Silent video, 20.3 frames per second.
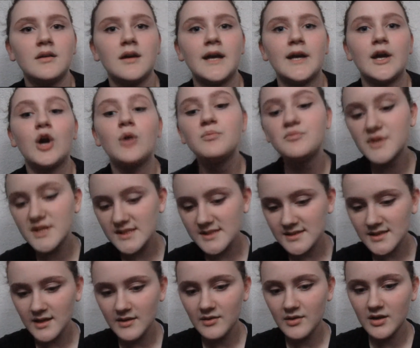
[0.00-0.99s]
I hope
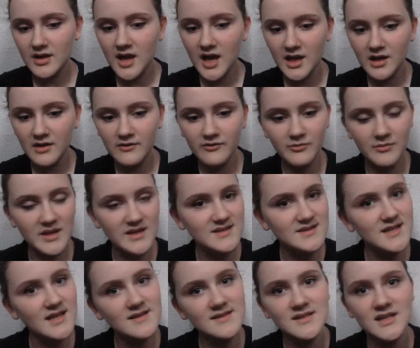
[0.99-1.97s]
this kind of made
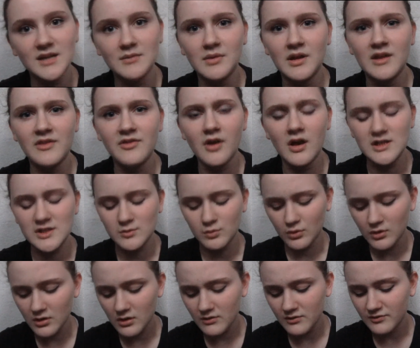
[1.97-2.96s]
sense and my thoughts
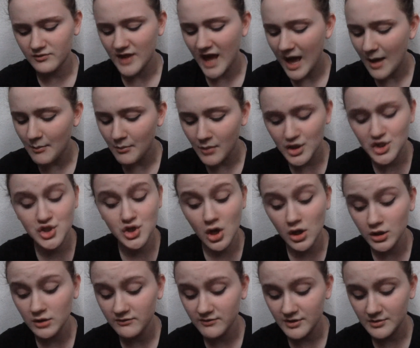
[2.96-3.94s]
weren't that much
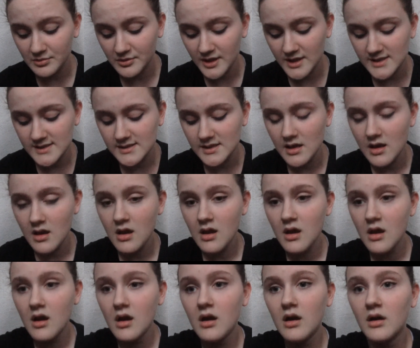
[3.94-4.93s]
all over the place.
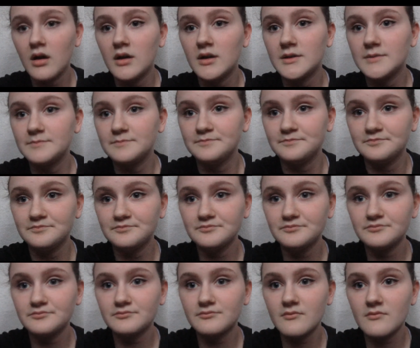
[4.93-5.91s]

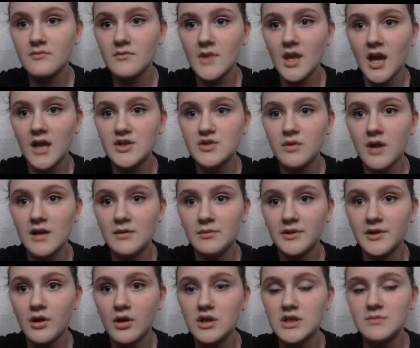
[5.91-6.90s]
I tried
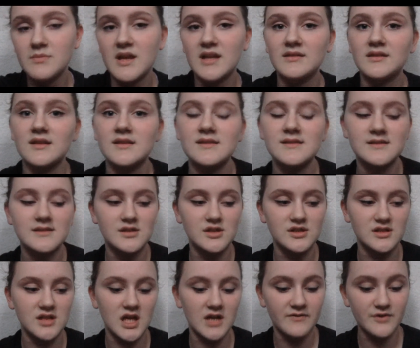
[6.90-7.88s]
really hard to make this
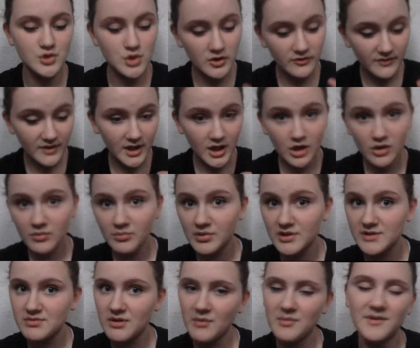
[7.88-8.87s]
just kind of a short video,
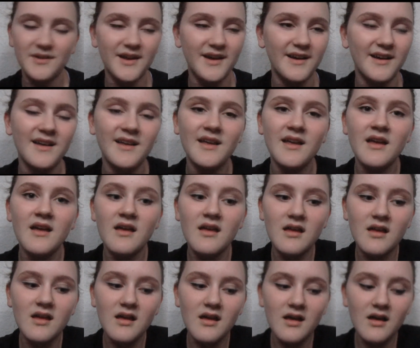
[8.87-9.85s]
but probably not.
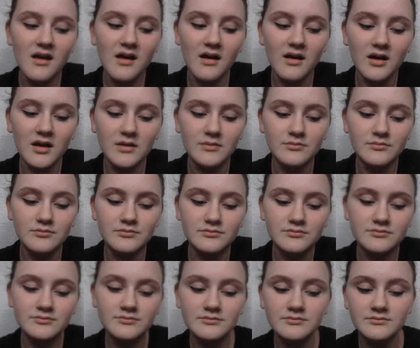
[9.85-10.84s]

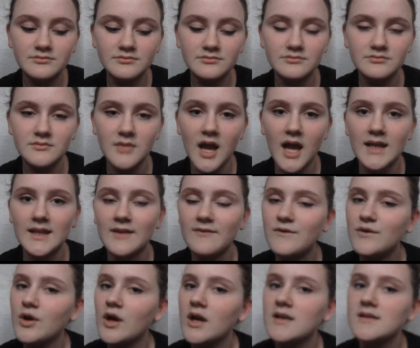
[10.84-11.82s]
I
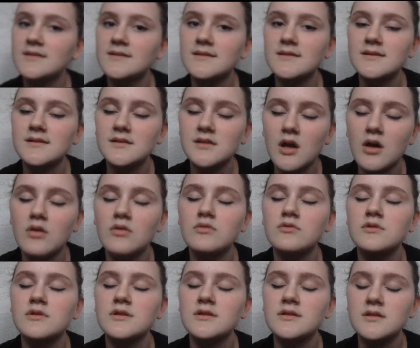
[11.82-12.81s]
love you guys
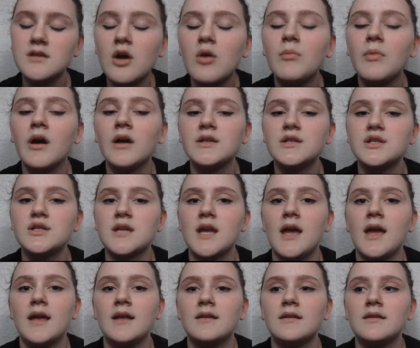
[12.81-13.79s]
so, so much,
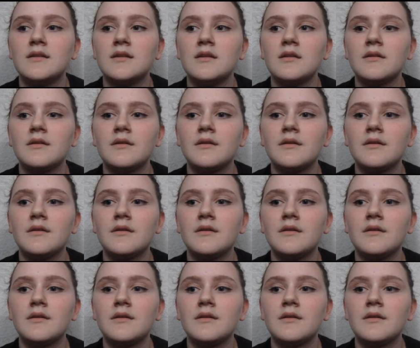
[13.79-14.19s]
and,